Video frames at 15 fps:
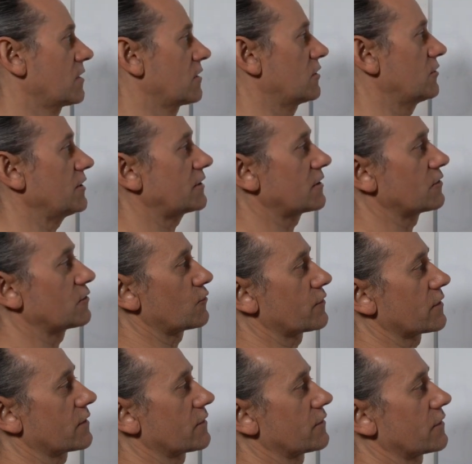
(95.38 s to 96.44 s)
You need to know
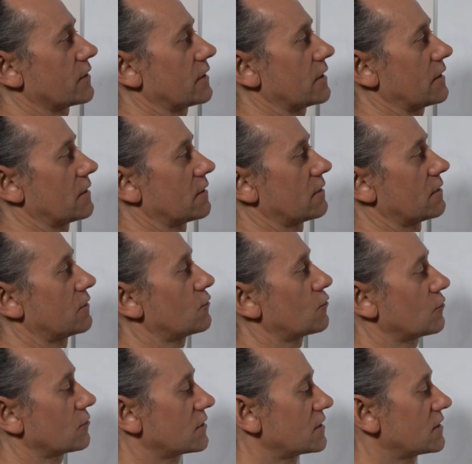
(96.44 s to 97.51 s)
that the
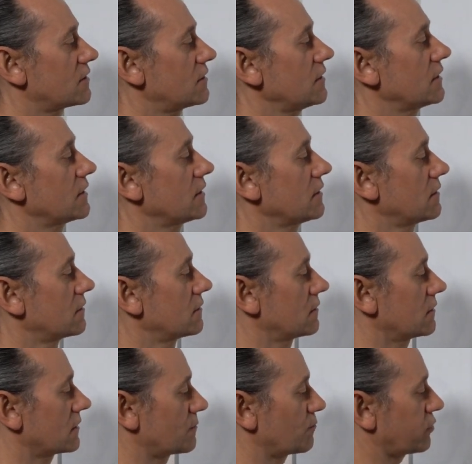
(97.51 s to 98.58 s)
note C
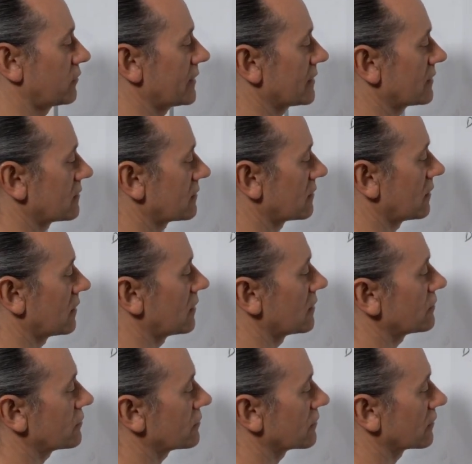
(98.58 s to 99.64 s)
is placed
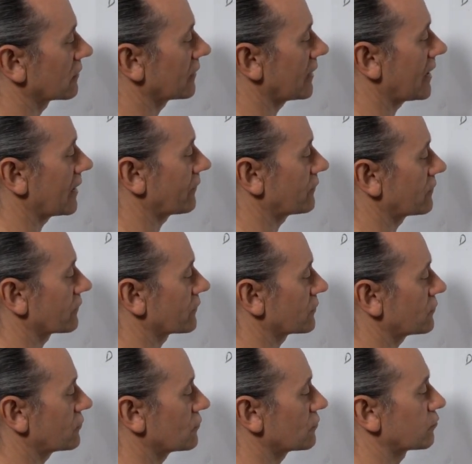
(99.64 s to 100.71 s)
to the left of the
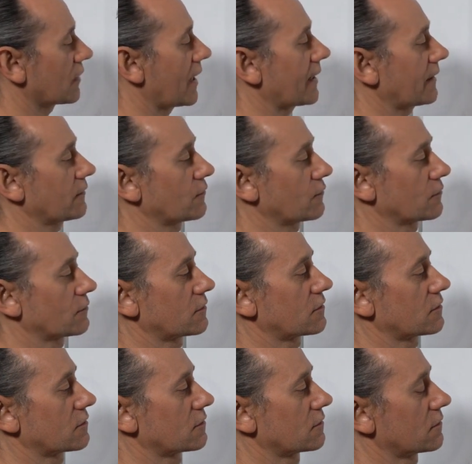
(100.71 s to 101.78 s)
2 black
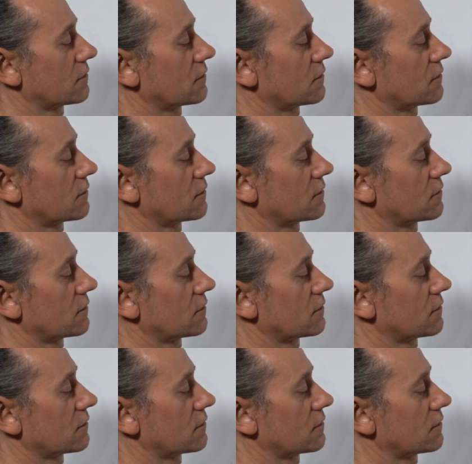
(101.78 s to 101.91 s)
notes.